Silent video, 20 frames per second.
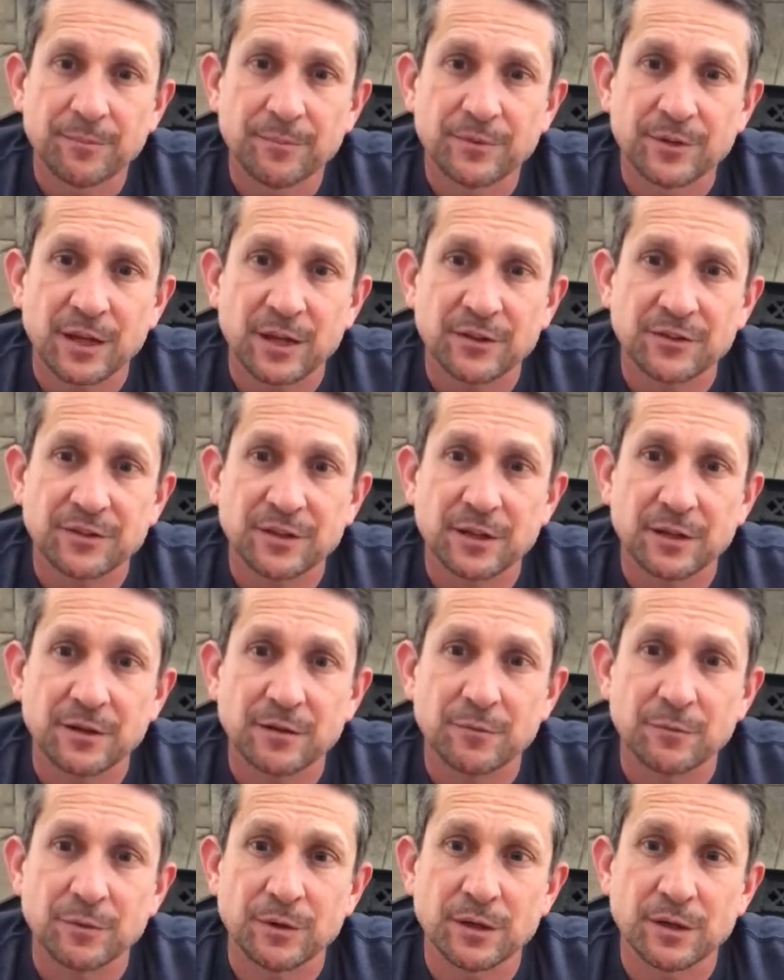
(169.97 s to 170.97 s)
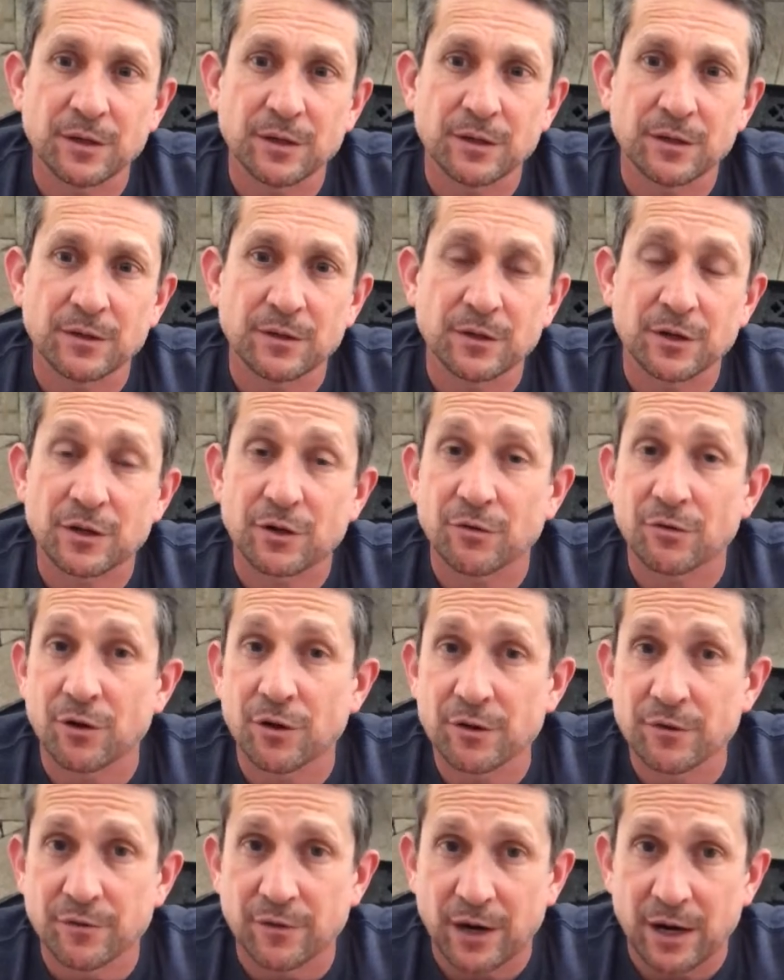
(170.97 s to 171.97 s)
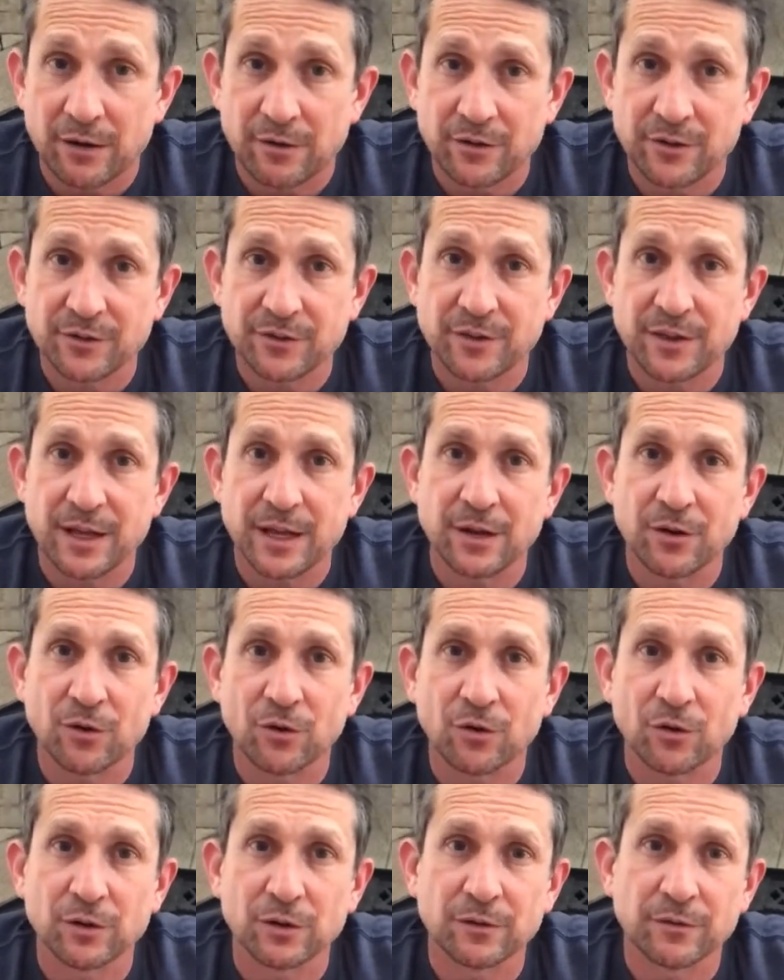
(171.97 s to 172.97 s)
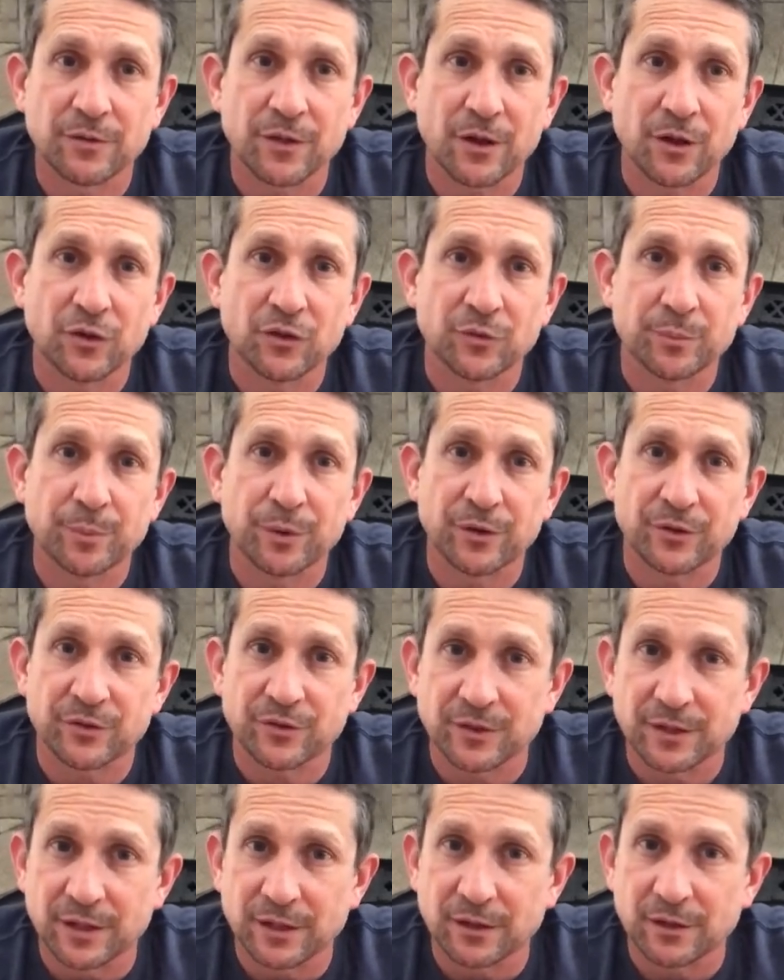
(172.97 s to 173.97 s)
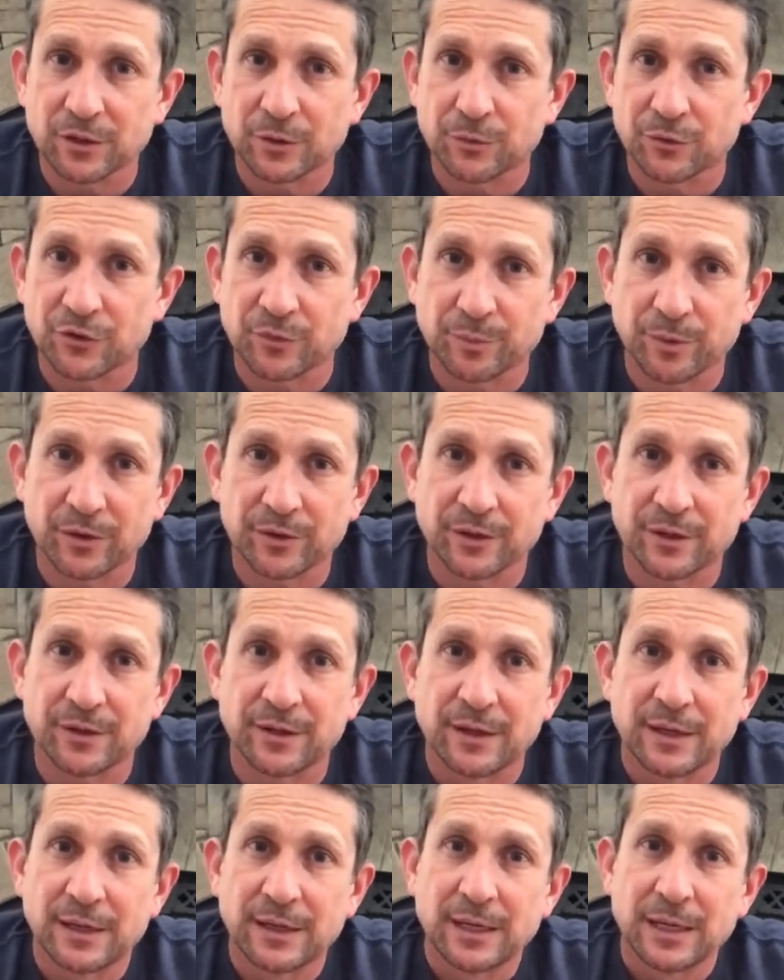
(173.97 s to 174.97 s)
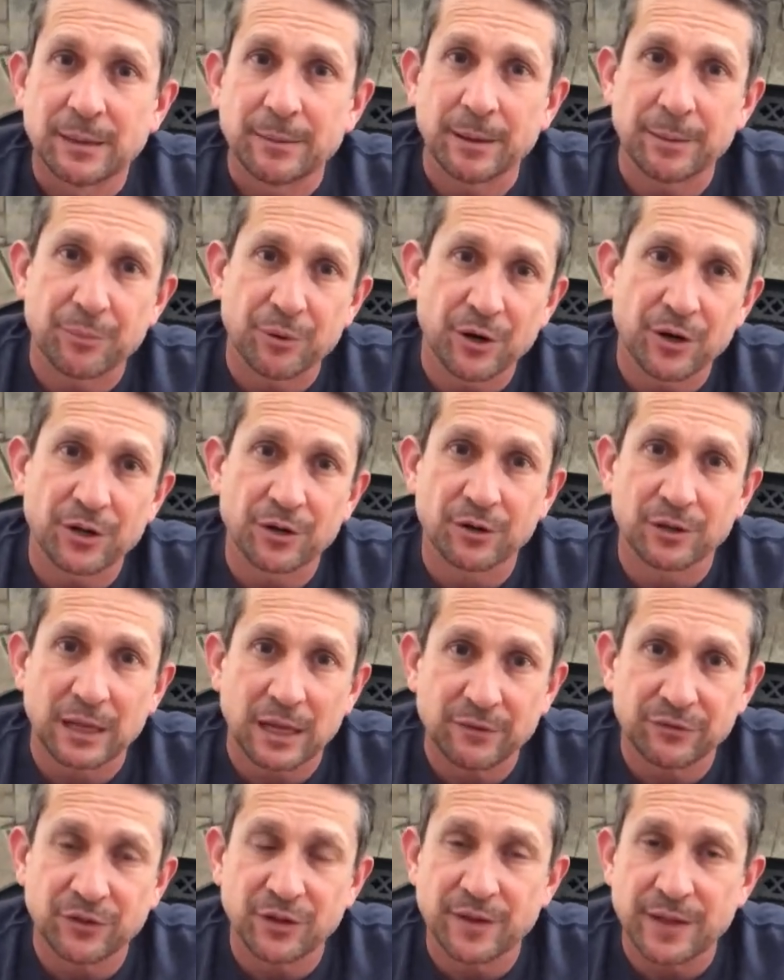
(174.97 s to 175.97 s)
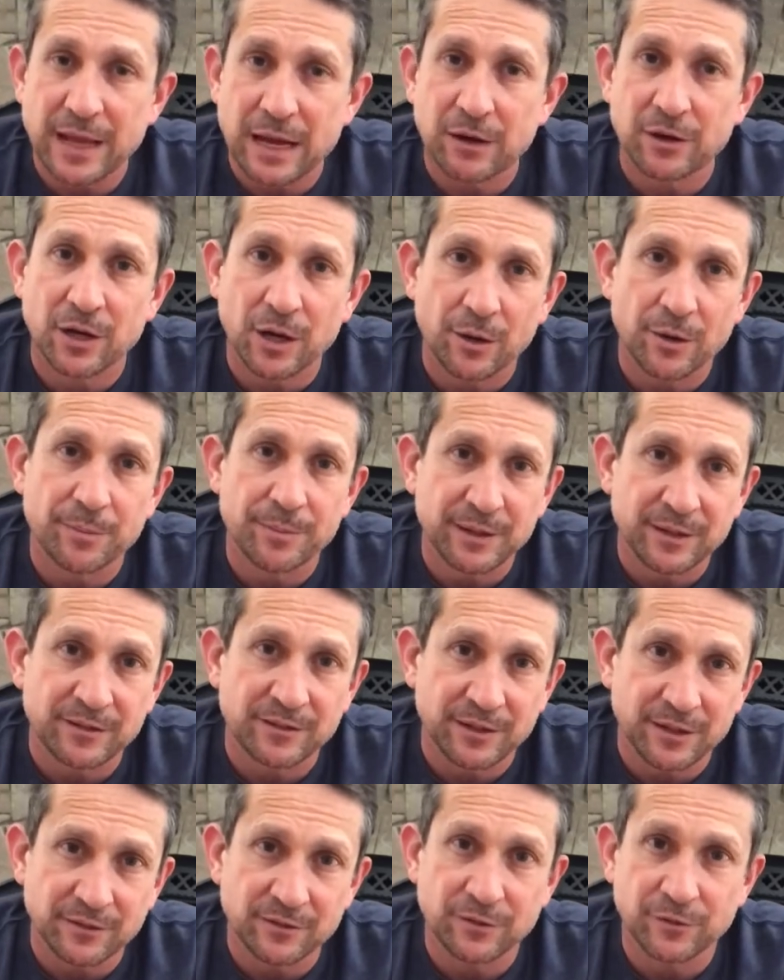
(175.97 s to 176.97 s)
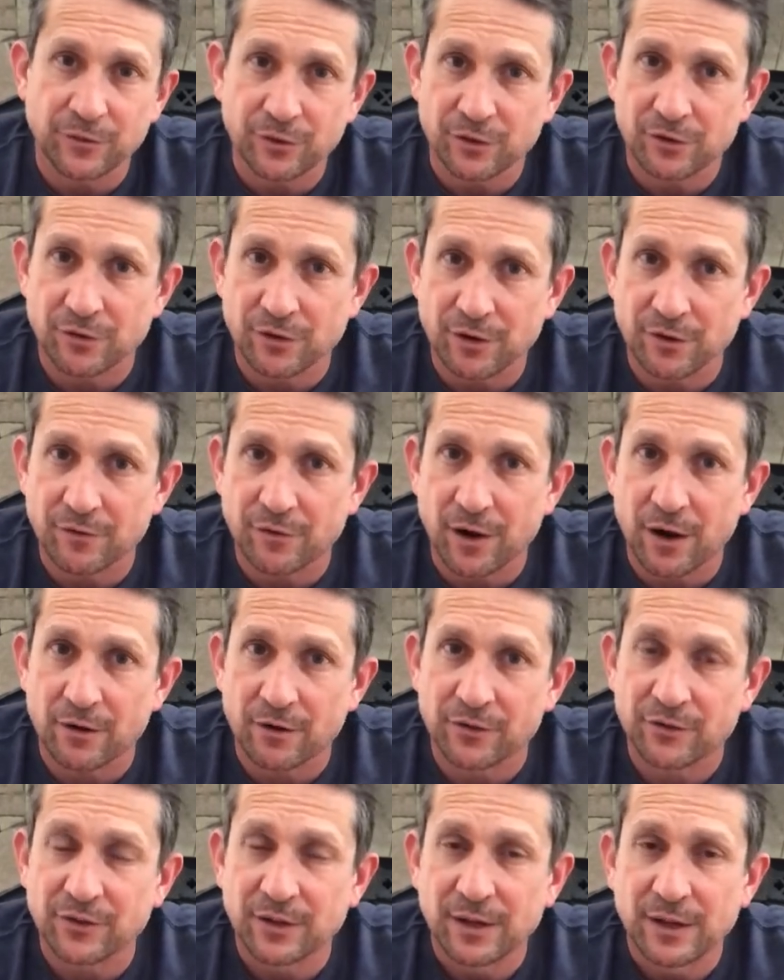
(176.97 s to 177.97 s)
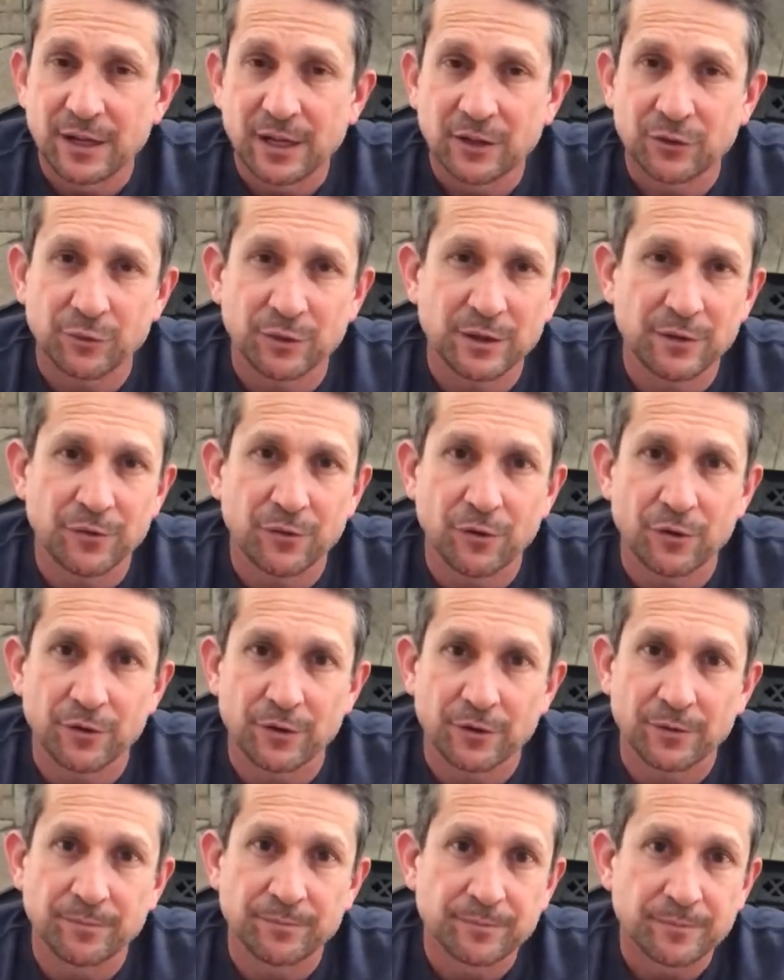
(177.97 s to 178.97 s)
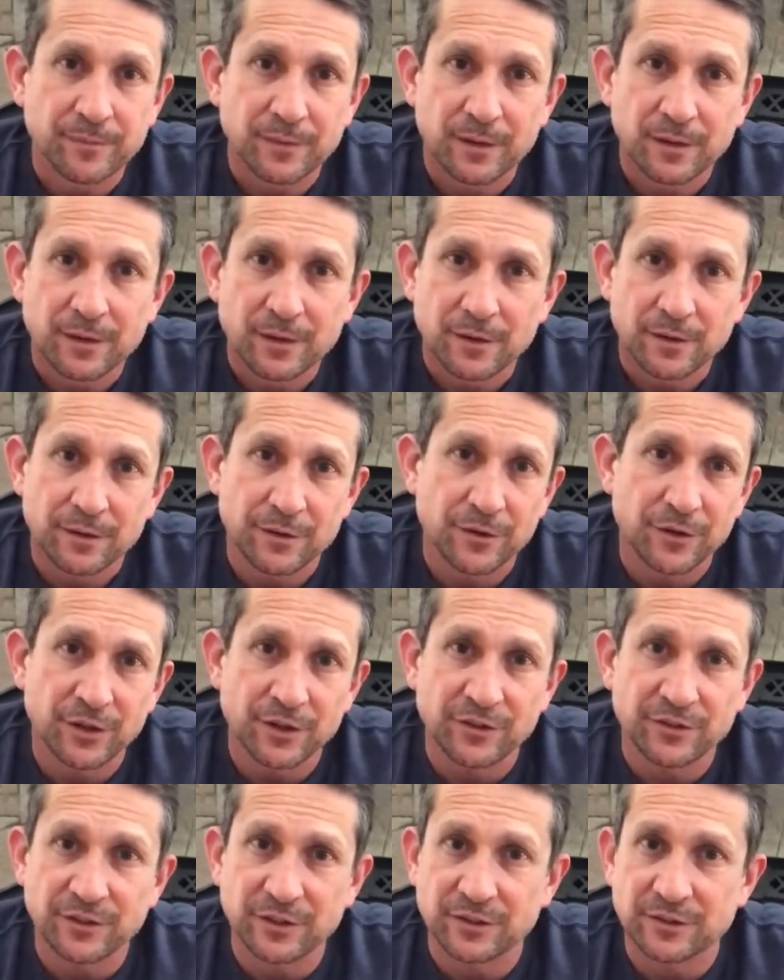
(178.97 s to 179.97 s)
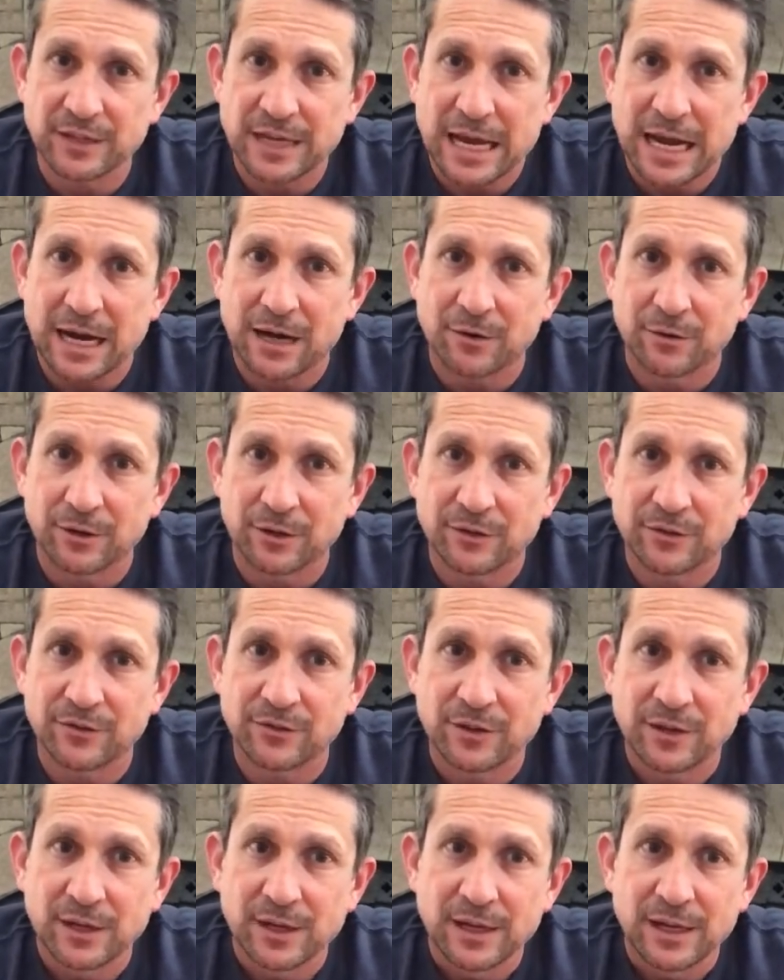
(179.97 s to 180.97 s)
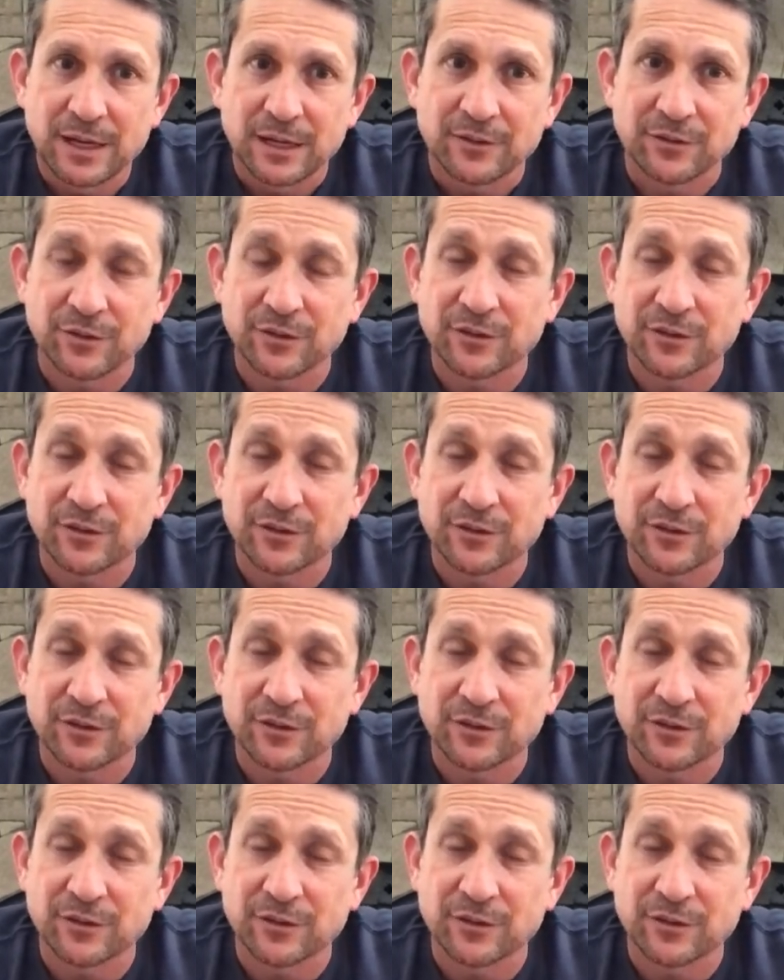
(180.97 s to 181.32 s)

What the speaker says: testing with coronavirus, then all of those personnel who responded by protocol have to now go and be tested for coronavirus 24 to 36 hours. So